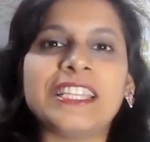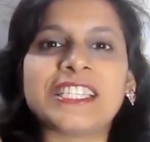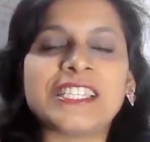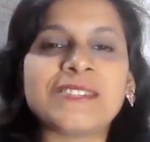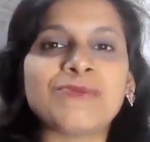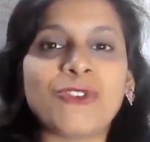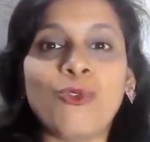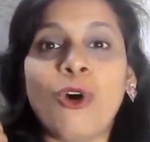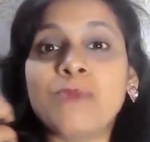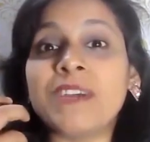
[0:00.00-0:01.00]
this is
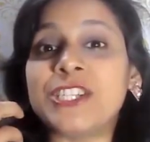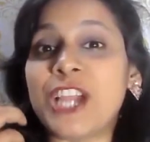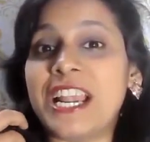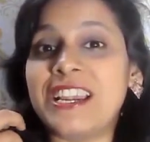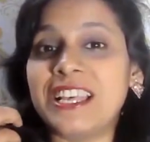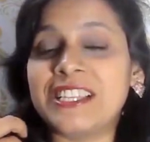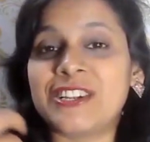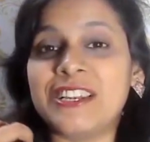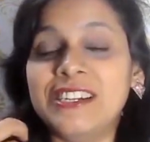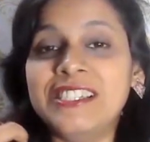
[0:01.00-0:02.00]
what my child
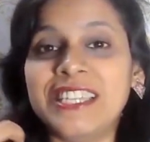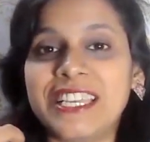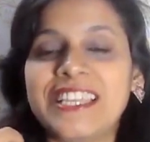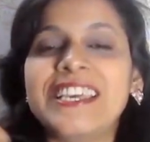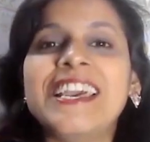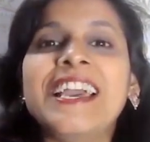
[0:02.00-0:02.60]
is learning,